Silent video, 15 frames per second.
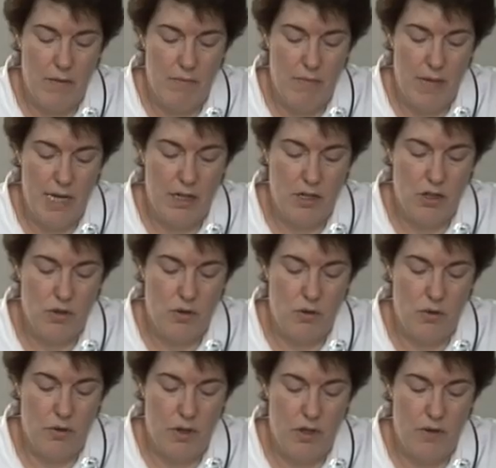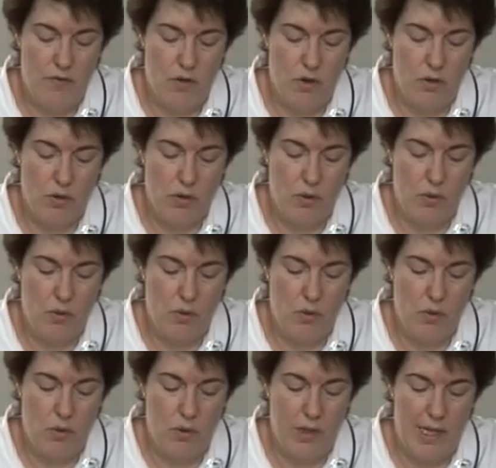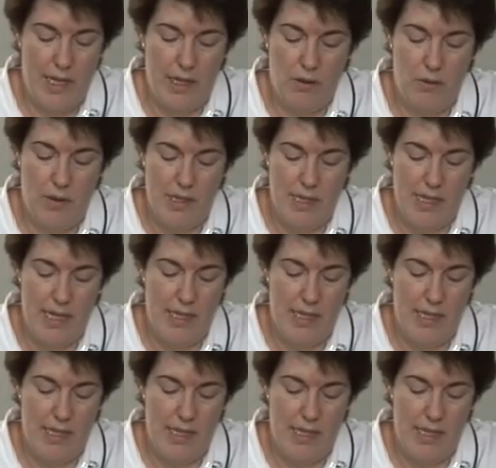Make sure that you've got all the liquid